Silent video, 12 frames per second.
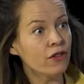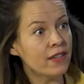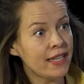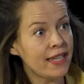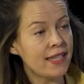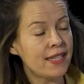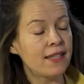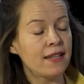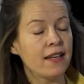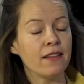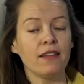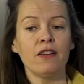not the least
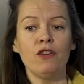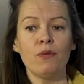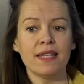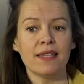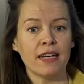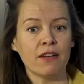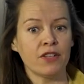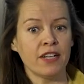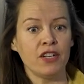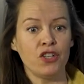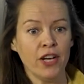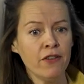uh, the U N
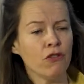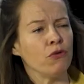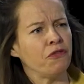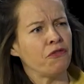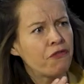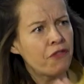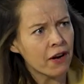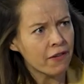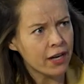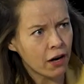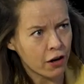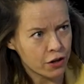Secretary General, who's
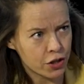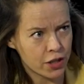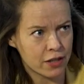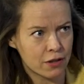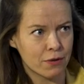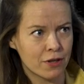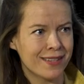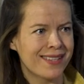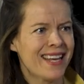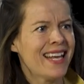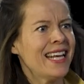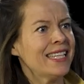very harsh in his
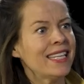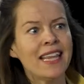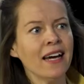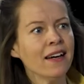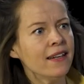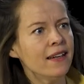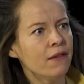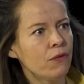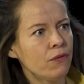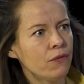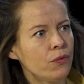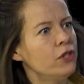words. So that
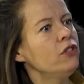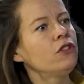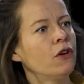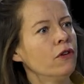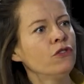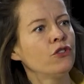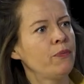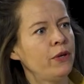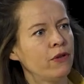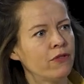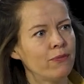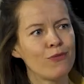wouldn't
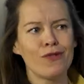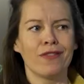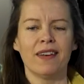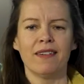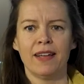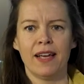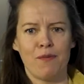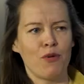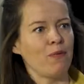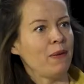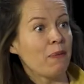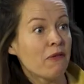contribute more than
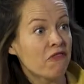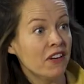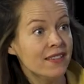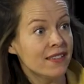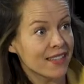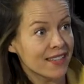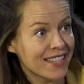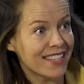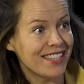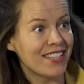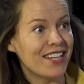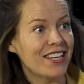probably be fun
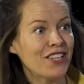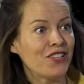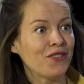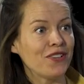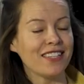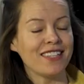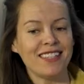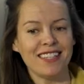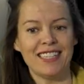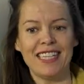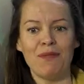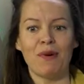to to to
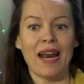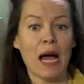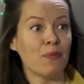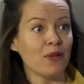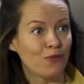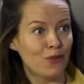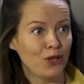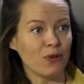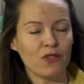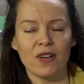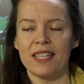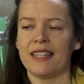to see what happens when
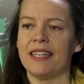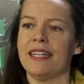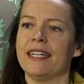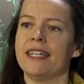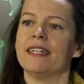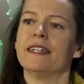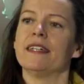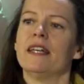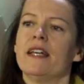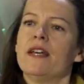you address the uh,